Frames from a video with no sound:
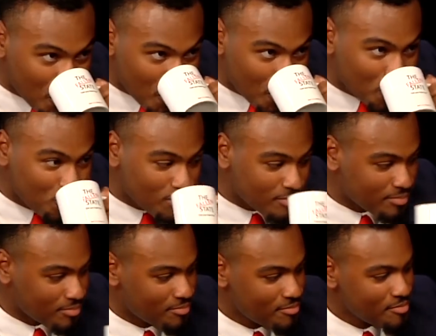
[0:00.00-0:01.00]
that needs
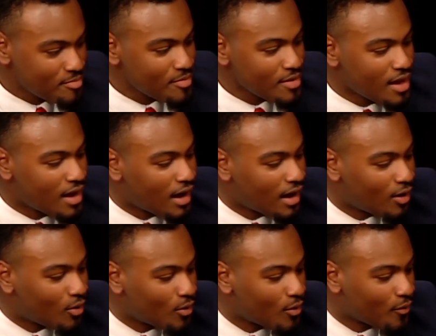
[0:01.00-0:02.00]
you to make her life better?
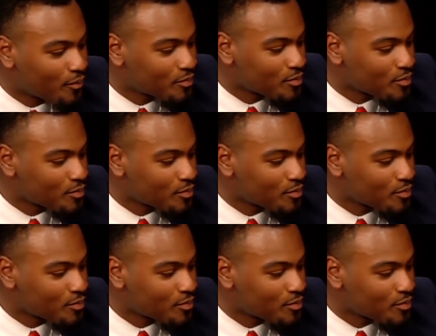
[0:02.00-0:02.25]
Would you marry?